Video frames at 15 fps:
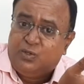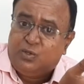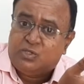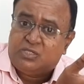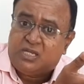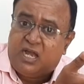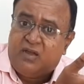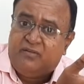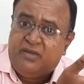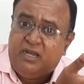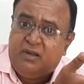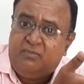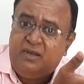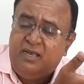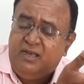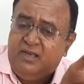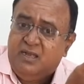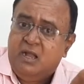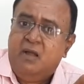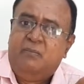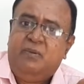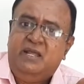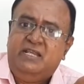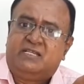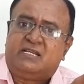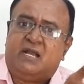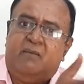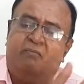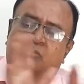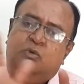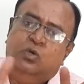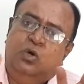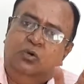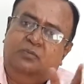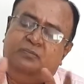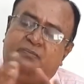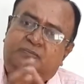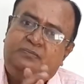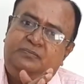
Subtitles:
dosa available, please come. No.